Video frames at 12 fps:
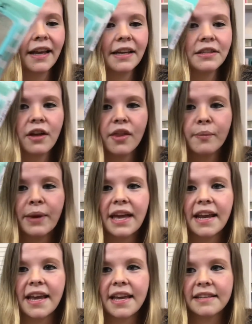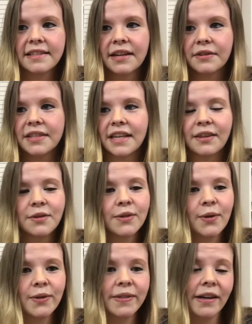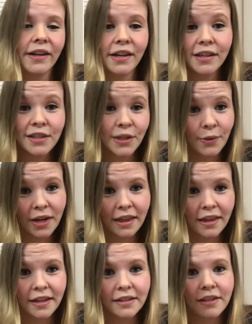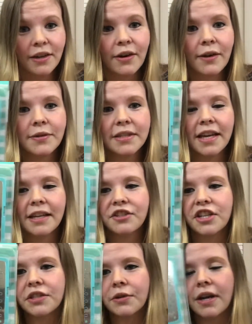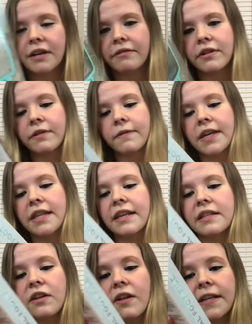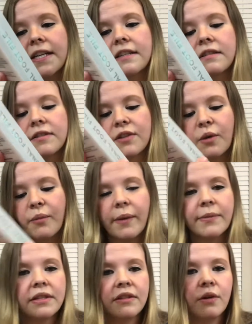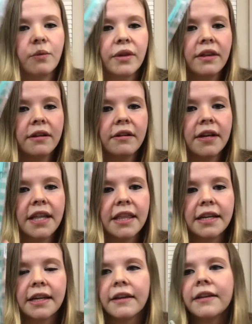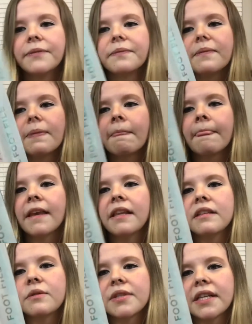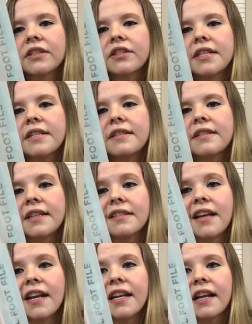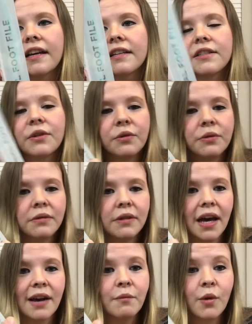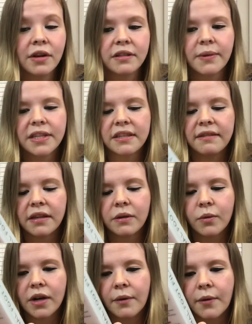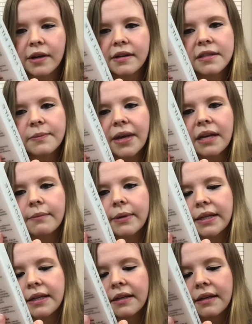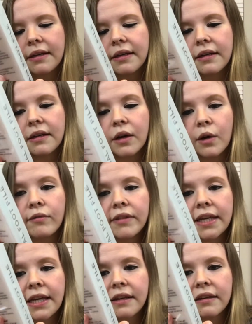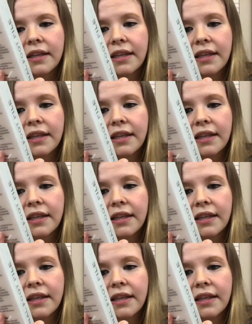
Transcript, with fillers: Like, I saw the pet eggs and I was like, those holes aren't going to do anything. So I was like, cheese grater for the feet, and that's all it is. There's no pumice stone with it or anything. And this was actually $6.99, so kind of more expensive than what I wanted to spend. But hopefully